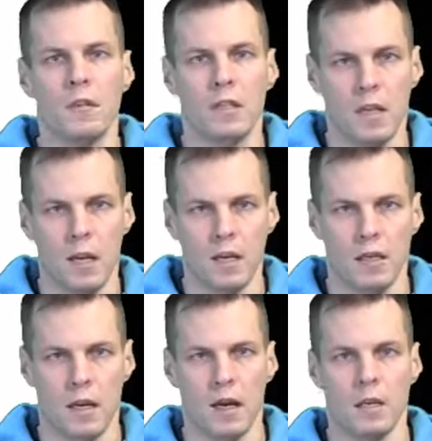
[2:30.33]
tells
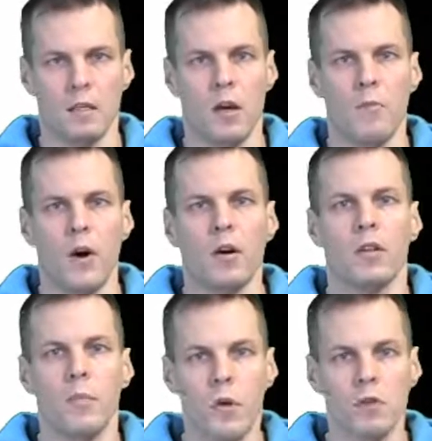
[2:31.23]
us about the
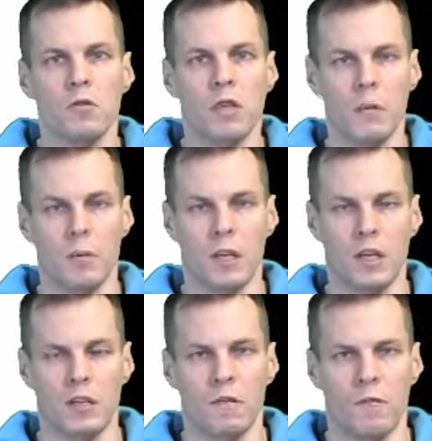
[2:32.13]
person's
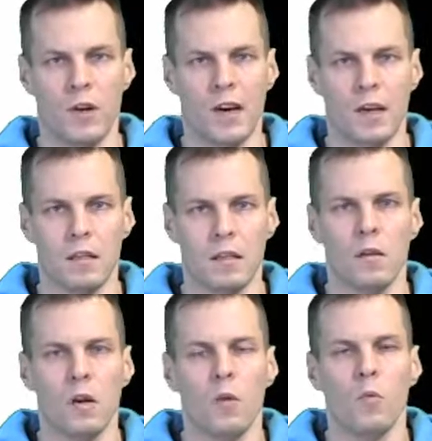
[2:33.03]
interpretation of reality.
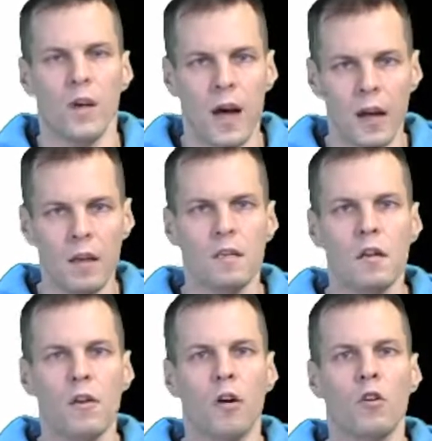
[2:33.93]
We analyze the
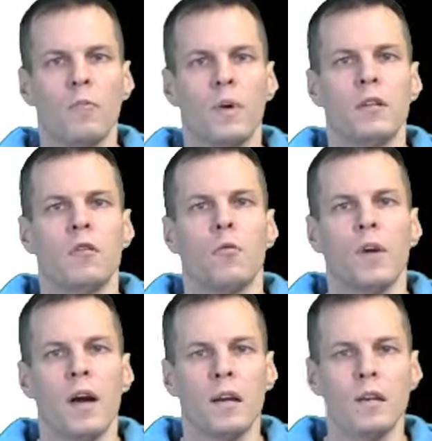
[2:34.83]
document or we
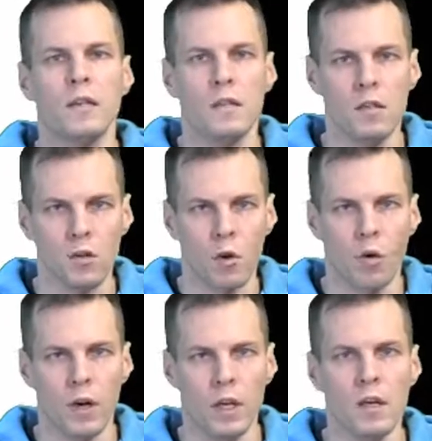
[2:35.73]
analyze a
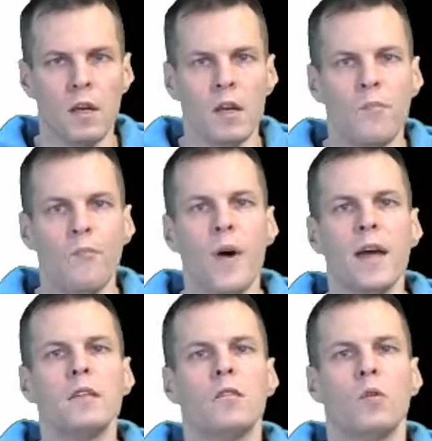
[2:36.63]
story
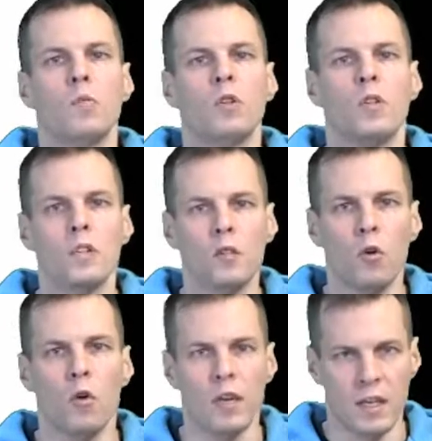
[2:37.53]
based on what the
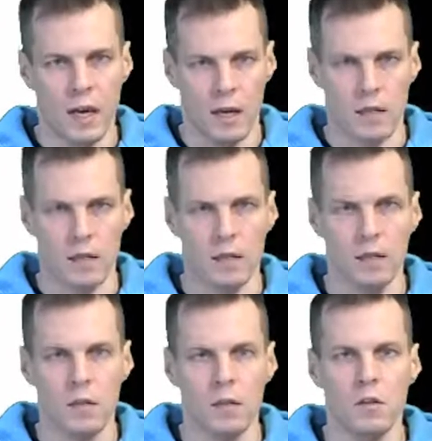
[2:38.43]
story does.
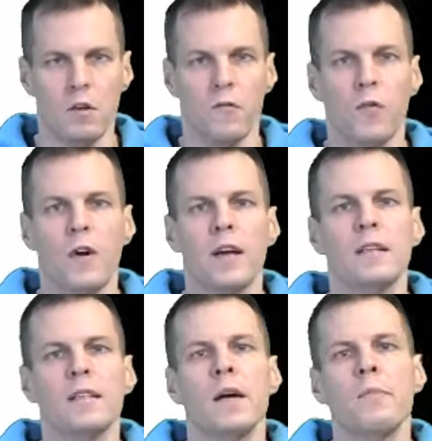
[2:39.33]
So for
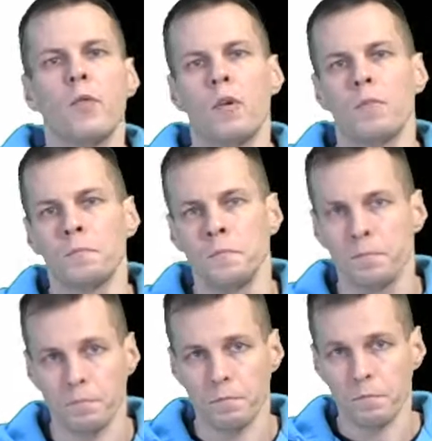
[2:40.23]
example,
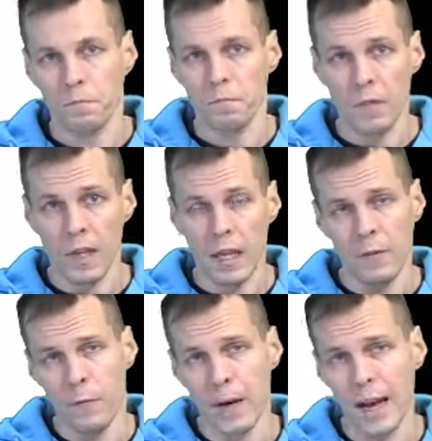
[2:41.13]

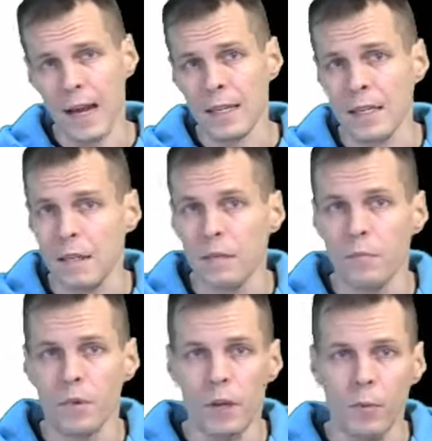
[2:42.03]
if we ask
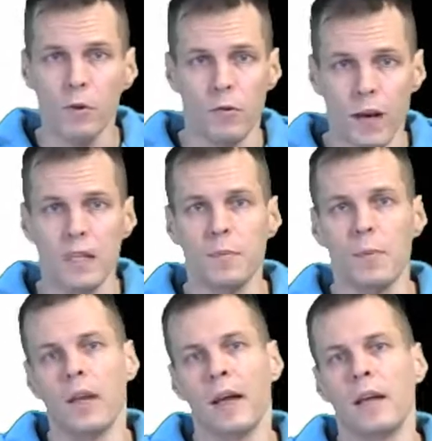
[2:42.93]
people to
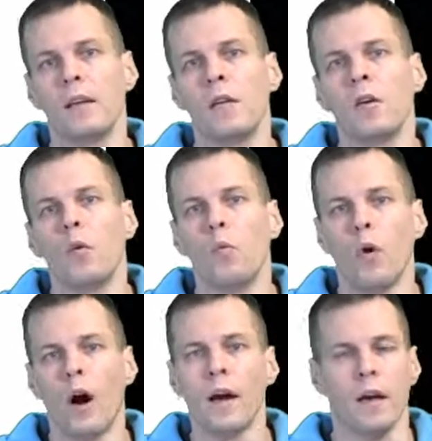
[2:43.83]
explain
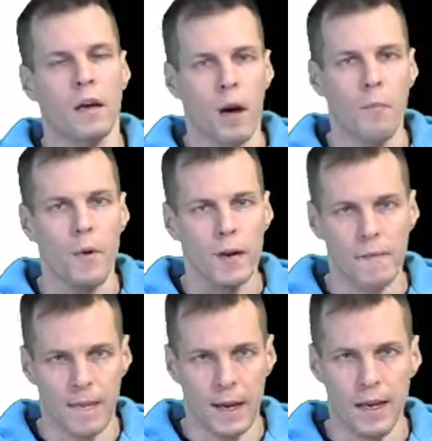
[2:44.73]
why a company
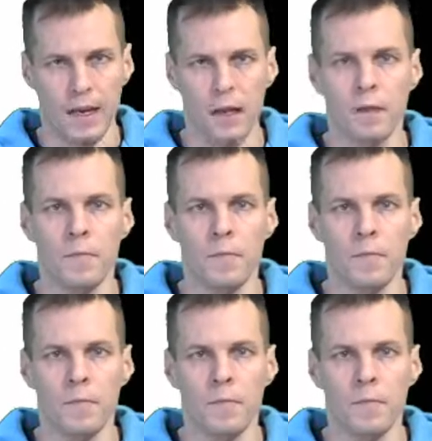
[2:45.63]
failed,